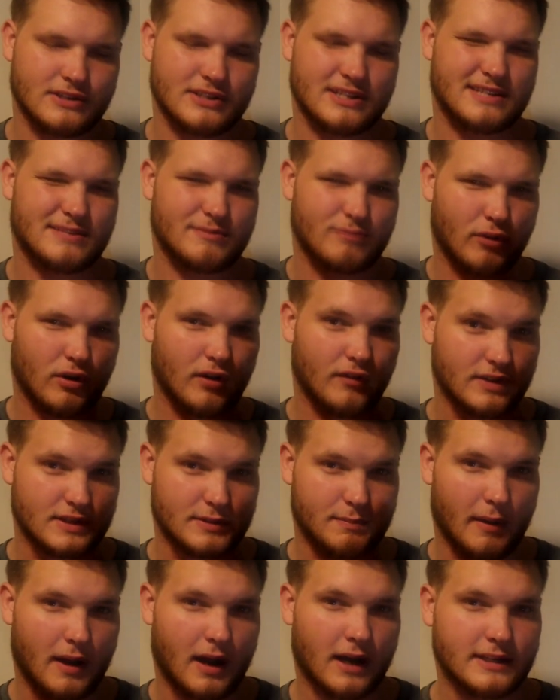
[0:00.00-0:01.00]
just more of a
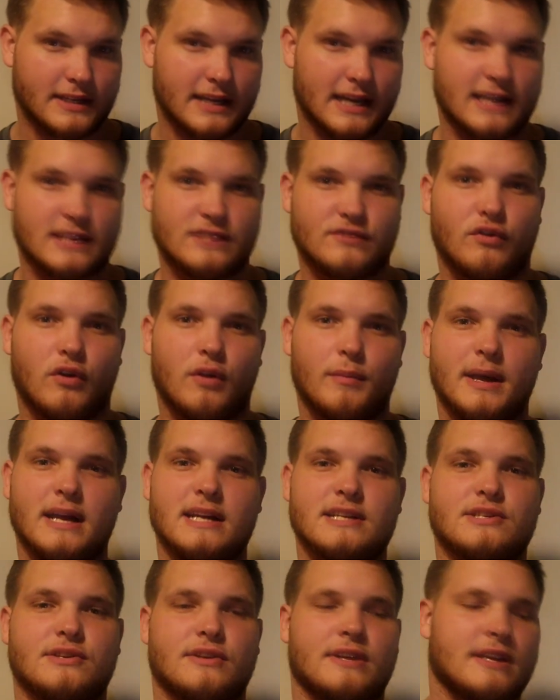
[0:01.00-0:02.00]
podcast
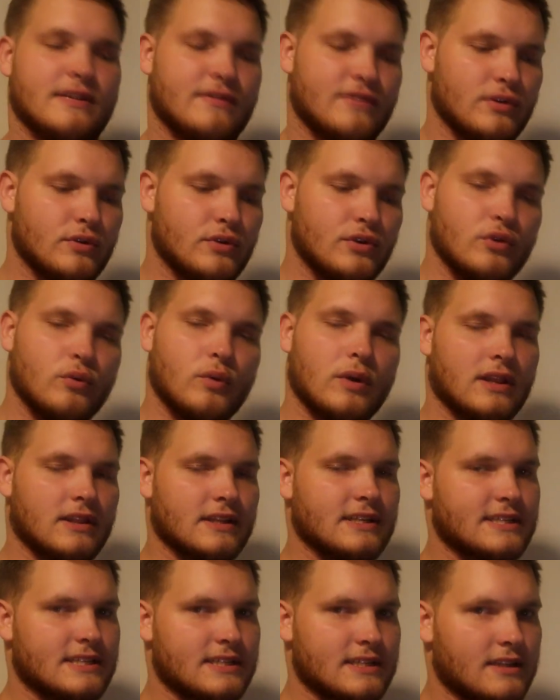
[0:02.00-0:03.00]
format, so that if you do want to
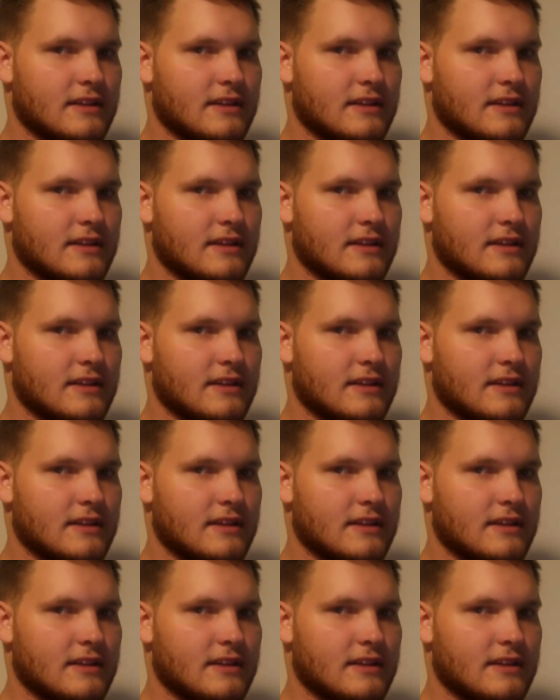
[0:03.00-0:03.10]
listen